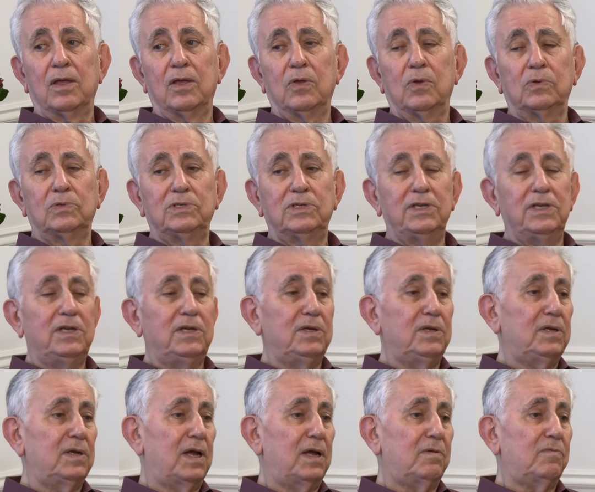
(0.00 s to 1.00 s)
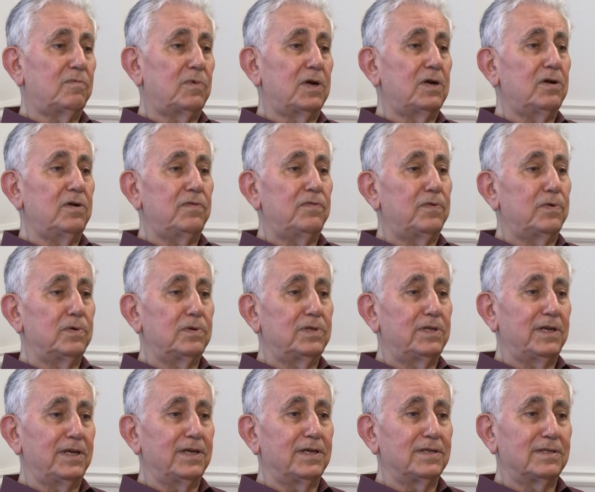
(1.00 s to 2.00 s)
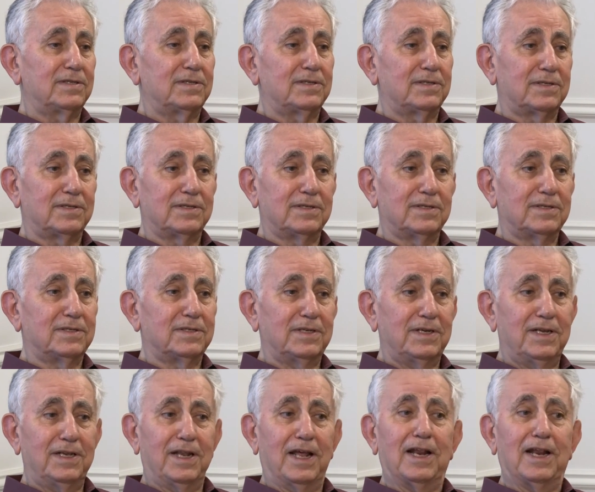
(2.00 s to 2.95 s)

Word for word: You see wonderful things in